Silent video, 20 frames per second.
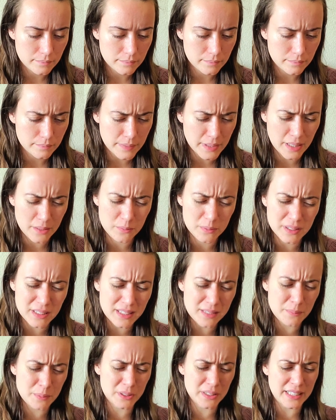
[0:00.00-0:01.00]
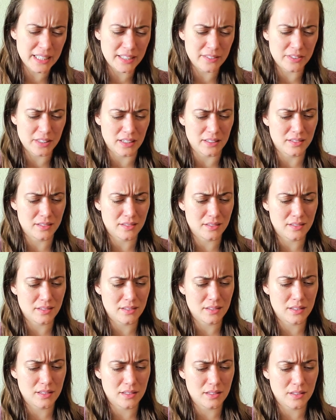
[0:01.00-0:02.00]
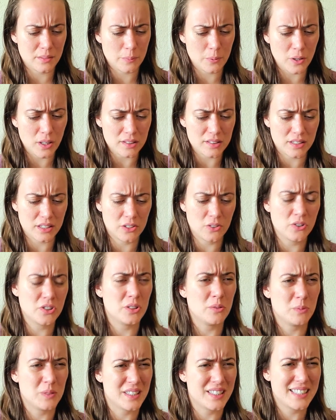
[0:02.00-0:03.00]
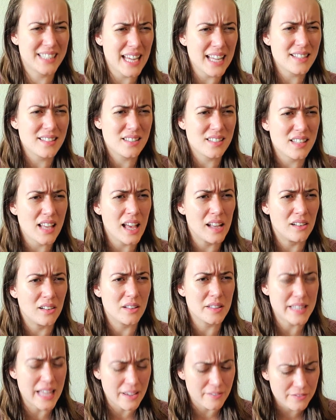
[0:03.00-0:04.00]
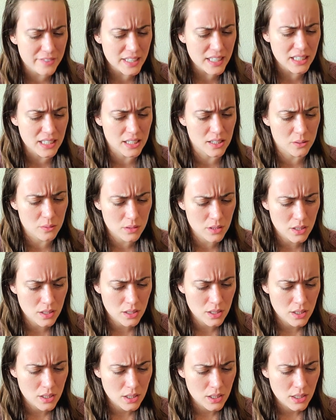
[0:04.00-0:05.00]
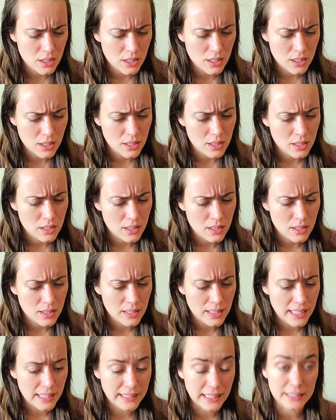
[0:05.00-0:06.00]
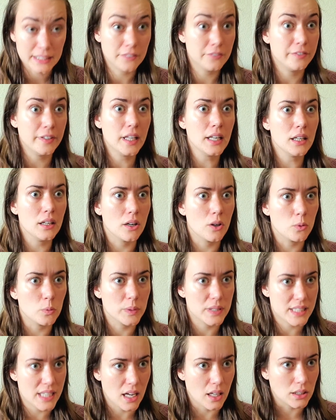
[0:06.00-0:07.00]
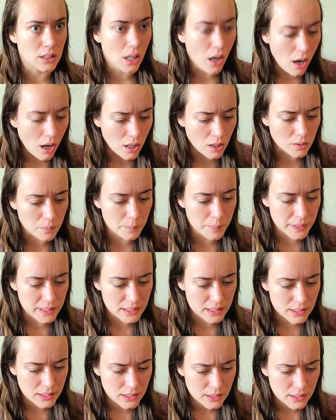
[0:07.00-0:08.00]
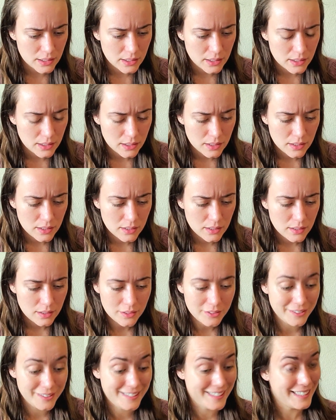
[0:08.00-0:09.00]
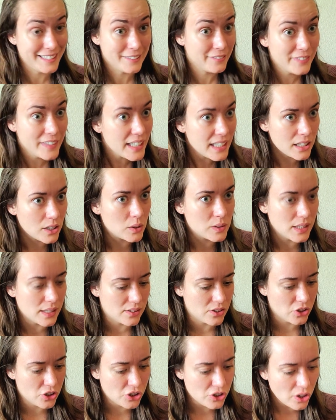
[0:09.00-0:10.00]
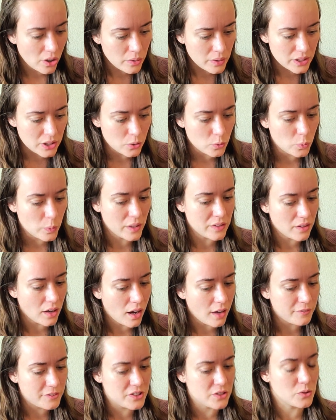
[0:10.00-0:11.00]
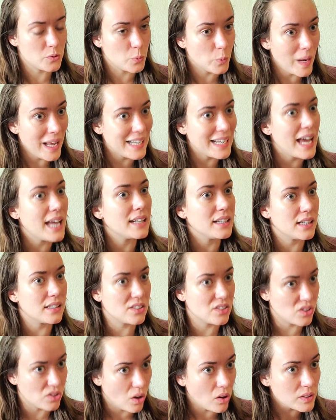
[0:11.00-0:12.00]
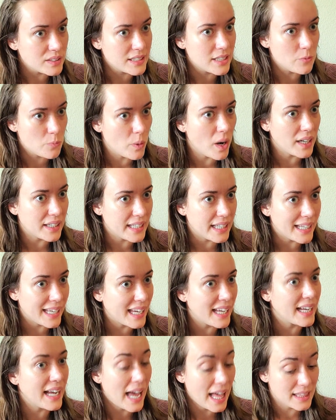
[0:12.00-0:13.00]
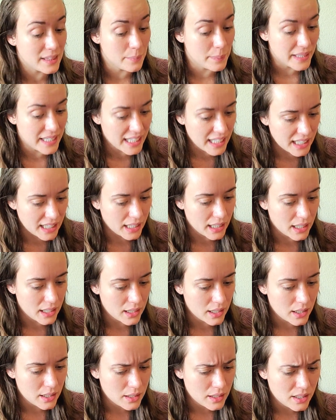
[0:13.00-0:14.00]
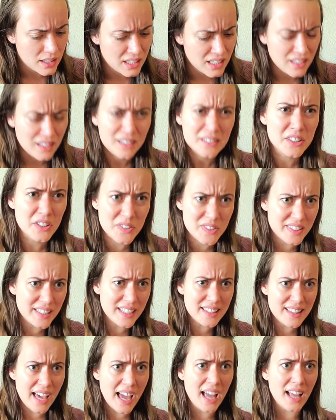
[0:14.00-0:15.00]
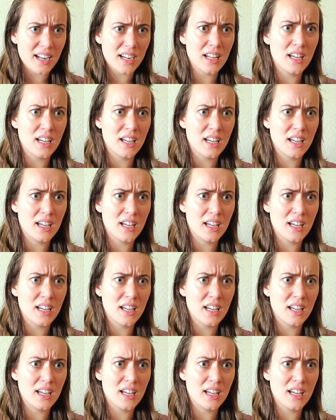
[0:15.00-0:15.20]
But I really believe that the prosecution was dead set on that video. And that the video would tell all. But you see, the video doesn't show you where the officers went and assaulted Rodney King at the beginning. You see that?